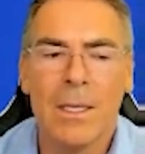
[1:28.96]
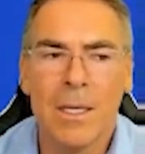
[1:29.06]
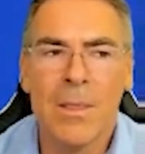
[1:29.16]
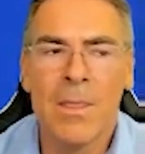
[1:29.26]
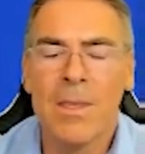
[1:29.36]

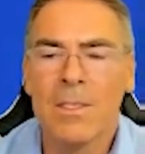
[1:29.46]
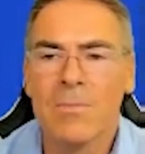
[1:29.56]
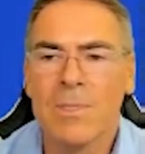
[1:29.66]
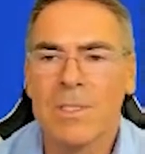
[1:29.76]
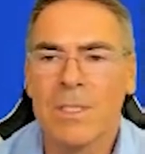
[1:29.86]
in this
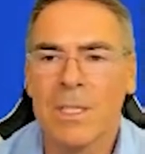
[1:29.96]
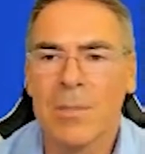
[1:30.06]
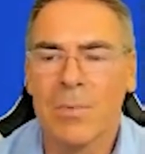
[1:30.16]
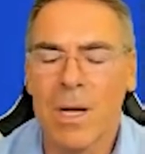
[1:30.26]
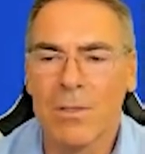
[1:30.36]
particular
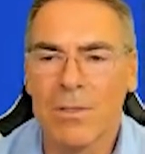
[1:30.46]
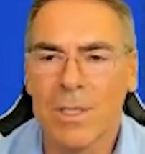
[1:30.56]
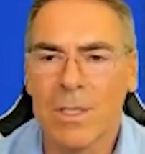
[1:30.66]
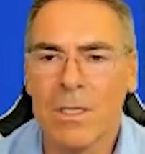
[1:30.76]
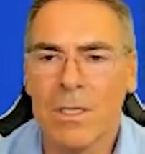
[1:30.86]

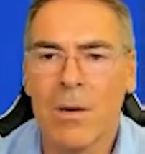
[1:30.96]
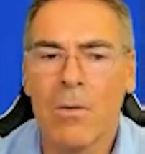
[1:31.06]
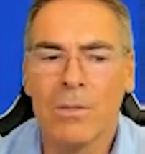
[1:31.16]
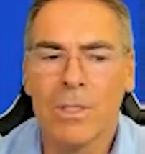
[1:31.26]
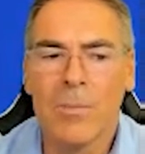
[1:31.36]
browser, and I
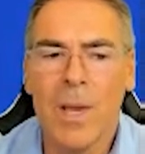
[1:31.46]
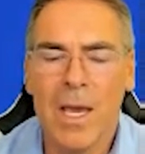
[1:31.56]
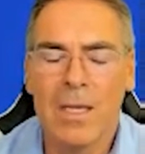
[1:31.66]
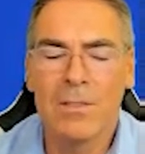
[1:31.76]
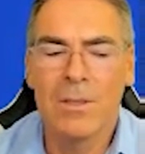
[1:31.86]
only
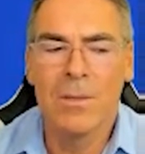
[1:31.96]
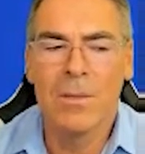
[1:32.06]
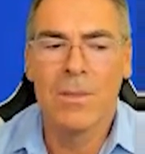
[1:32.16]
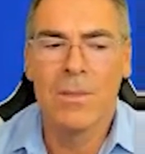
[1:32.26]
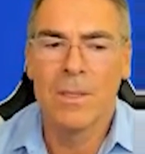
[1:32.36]
pass
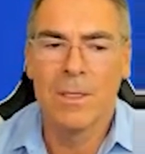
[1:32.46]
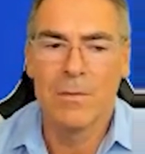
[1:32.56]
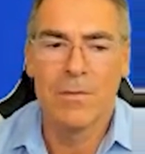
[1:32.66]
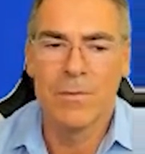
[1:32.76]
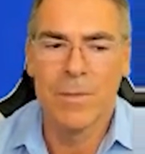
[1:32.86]
on,
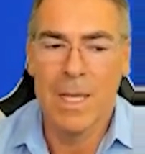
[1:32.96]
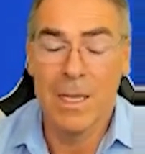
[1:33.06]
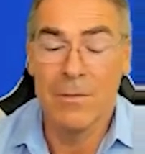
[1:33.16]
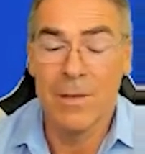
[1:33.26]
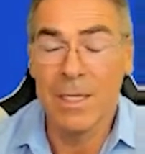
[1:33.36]

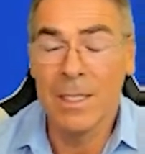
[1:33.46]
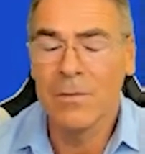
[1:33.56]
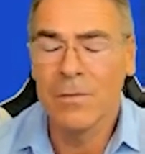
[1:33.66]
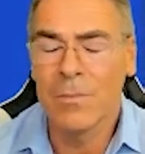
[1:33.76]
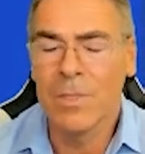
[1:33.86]
if any
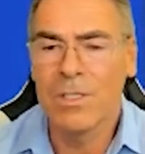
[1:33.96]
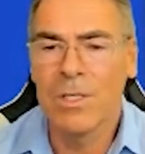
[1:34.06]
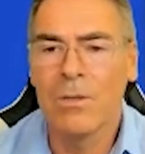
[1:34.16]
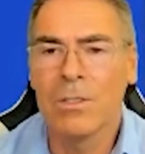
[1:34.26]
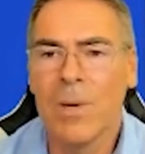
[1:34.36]
information,
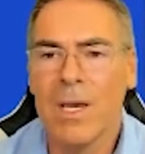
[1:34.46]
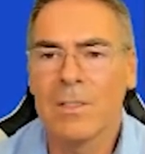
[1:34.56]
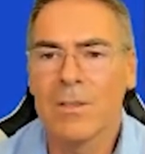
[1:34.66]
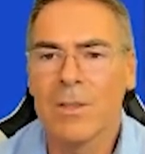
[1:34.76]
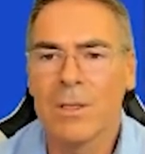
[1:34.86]
I only
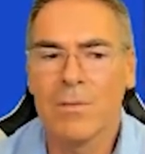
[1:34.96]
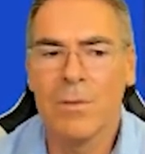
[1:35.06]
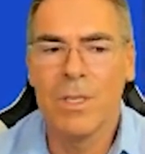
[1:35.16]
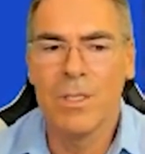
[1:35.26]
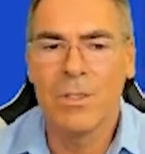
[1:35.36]
pass on the
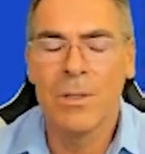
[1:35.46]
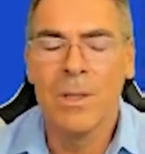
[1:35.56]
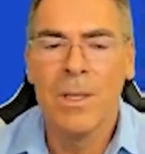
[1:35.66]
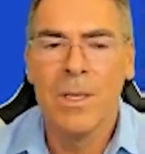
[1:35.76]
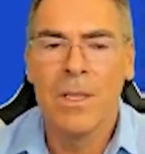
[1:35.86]
information
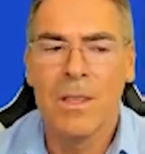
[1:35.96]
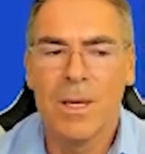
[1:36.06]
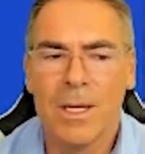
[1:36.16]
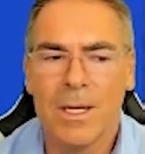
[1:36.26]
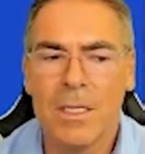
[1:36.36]

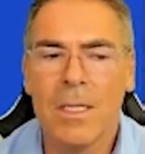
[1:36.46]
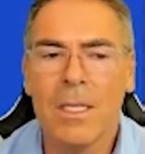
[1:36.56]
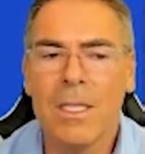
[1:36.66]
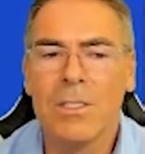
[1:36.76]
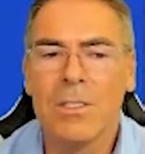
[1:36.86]
that I
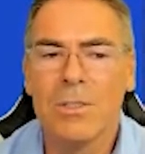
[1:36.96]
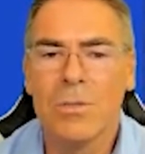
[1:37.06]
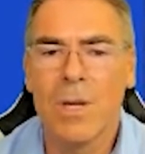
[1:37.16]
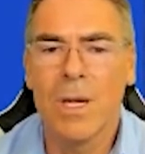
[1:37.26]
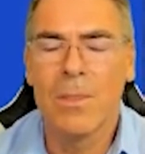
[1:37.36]
need to
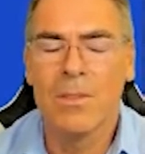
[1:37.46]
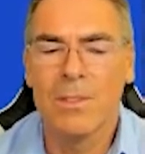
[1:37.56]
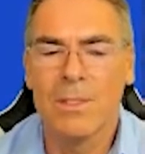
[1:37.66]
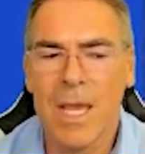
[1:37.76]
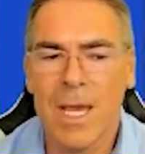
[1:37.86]
run this
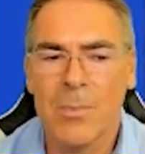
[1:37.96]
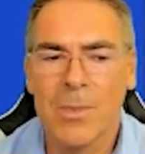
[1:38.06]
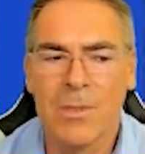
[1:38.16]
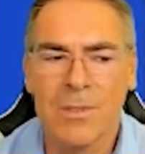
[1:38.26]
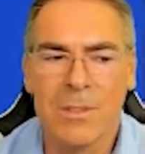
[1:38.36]
dApp,
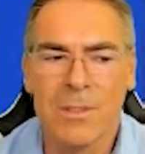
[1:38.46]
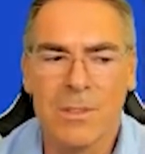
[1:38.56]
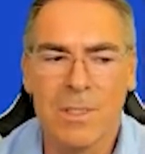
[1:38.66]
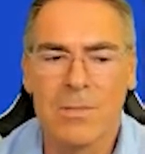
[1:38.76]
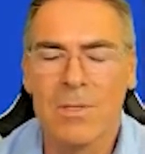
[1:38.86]
this
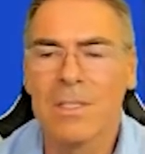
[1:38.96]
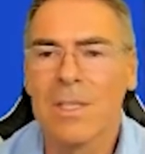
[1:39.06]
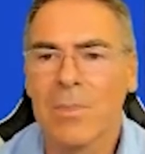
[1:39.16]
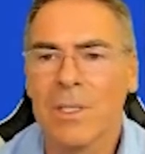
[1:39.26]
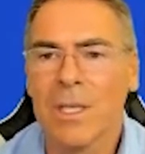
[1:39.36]
decentralized
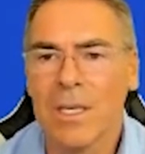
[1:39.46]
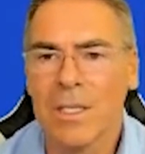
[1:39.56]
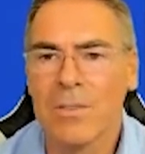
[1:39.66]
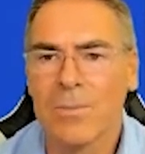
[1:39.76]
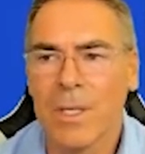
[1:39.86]

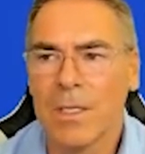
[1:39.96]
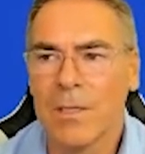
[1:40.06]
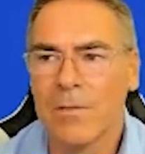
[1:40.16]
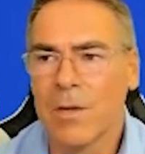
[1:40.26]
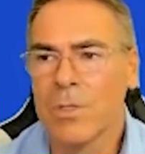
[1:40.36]
application, in
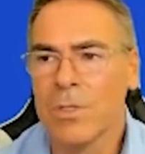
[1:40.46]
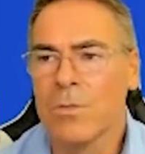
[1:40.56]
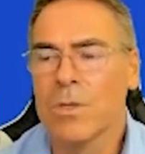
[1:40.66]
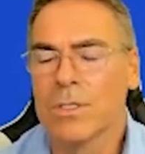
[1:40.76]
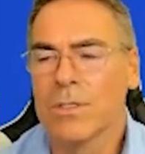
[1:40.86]
a very
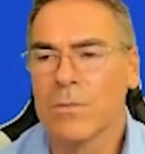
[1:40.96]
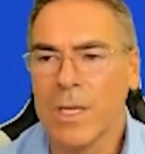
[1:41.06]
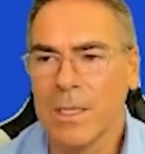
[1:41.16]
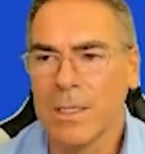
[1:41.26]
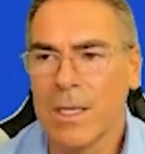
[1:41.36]
nuanced
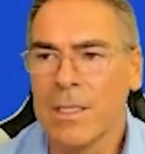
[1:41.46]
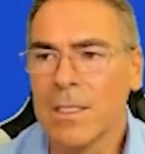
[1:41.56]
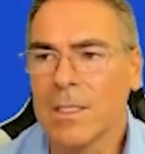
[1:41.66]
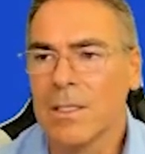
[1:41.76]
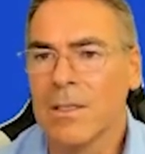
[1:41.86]
way. And
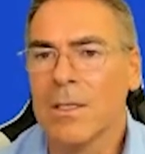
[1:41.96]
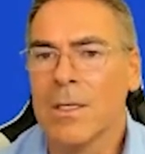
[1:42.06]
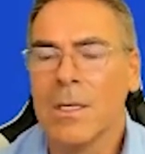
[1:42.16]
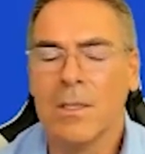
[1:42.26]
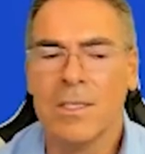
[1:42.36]
ideally, the
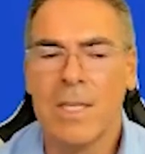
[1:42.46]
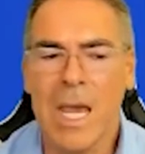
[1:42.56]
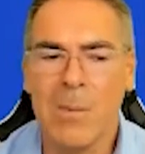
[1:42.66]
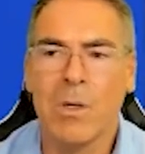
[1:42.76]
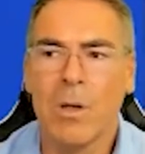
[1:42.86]

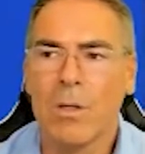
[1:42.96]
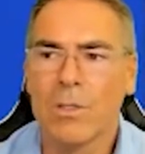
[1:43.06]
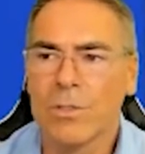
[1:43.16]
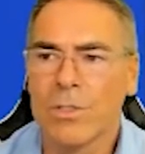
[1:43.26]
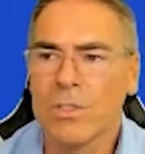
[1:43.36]
dApp will
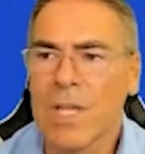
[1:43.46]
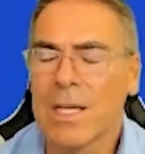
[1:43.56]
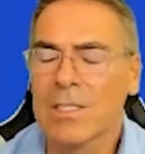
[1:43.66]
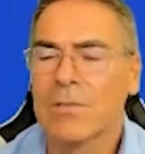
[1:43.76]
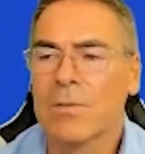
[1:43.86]
also just
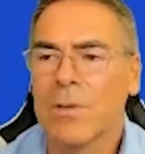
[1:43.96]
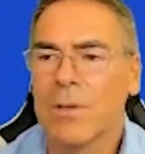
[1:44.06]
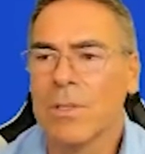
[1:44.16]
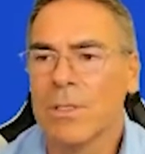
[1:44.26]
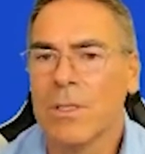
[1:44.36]
ask for
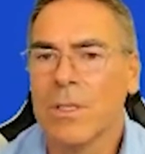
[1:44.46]
very